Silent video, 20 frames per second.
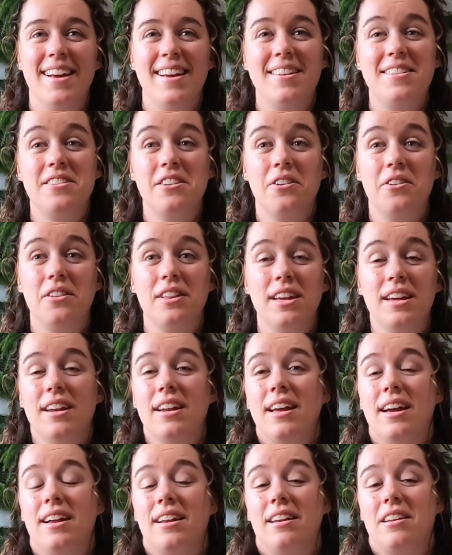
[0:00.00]
So then
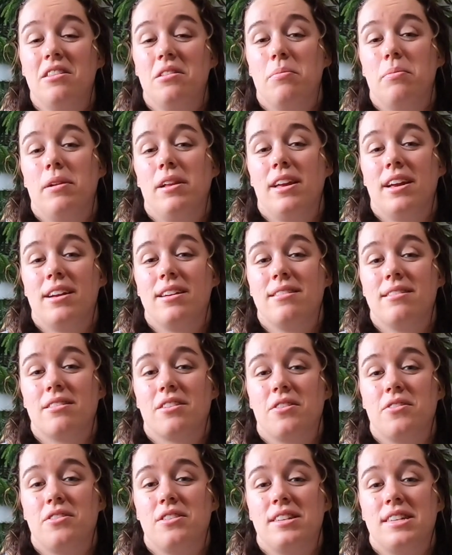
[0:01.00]
I let the plants
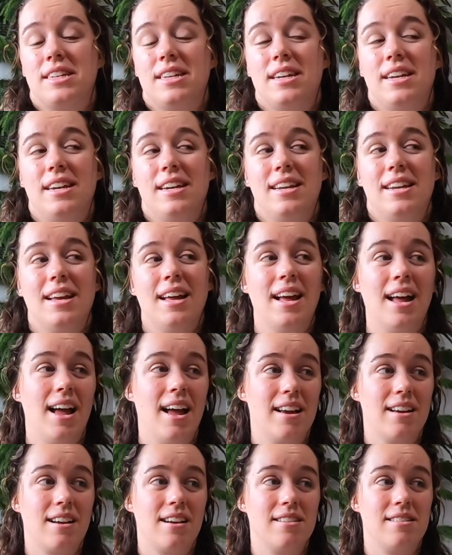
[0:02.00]
go to seed.
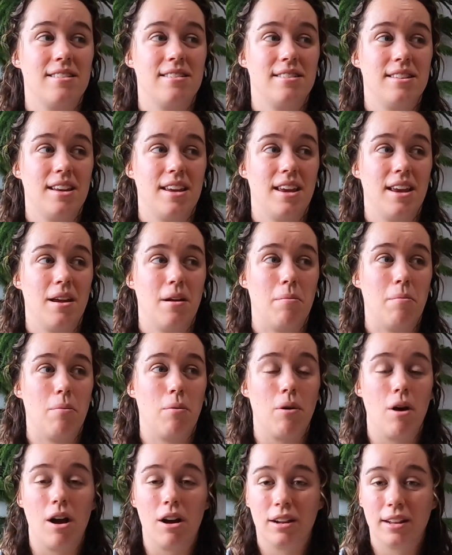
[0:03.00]
I got to see
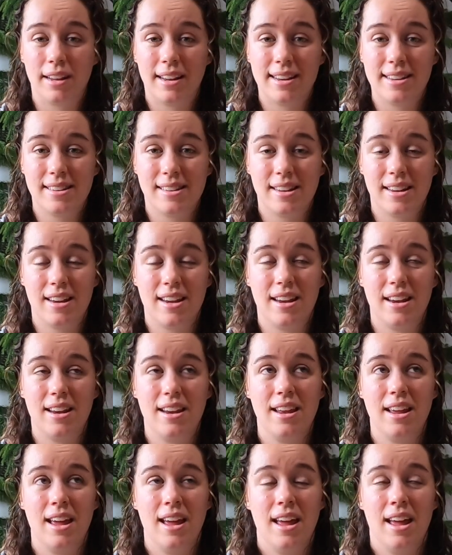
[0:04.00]
broccoli
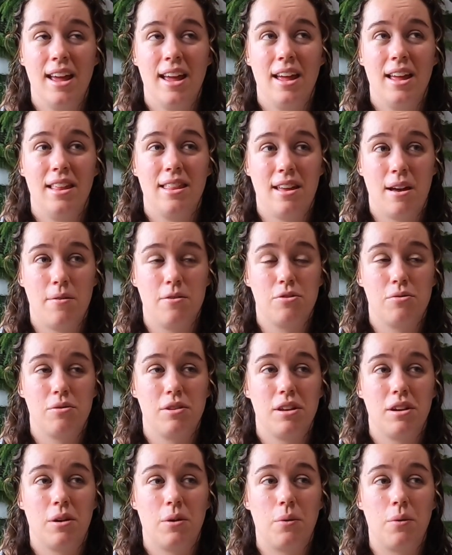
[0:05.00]
seed. That was
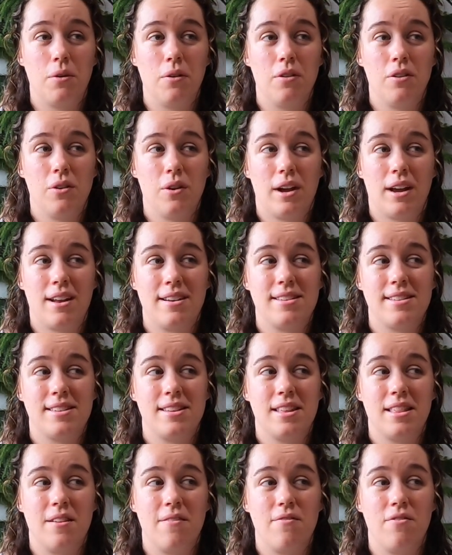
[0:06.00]
really cool. So I got to
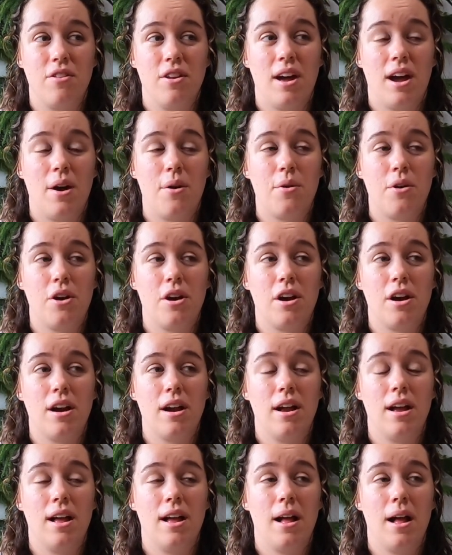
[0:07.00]
see them flower.
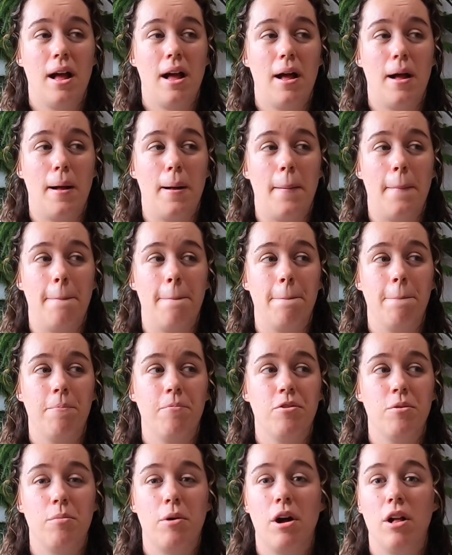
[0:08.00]

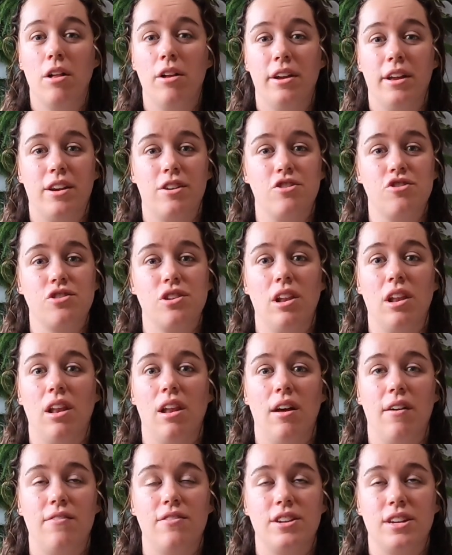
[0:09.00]
The pollinators
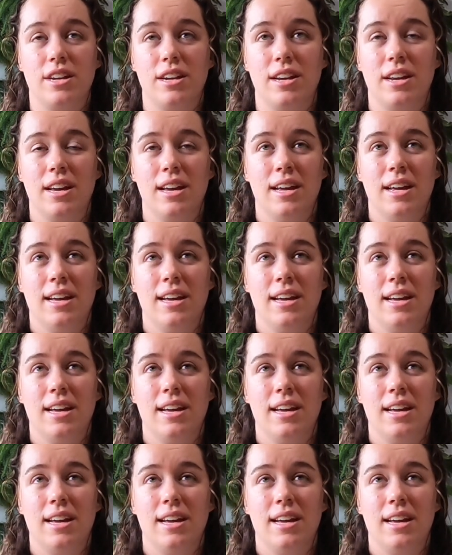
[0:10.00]
loved it.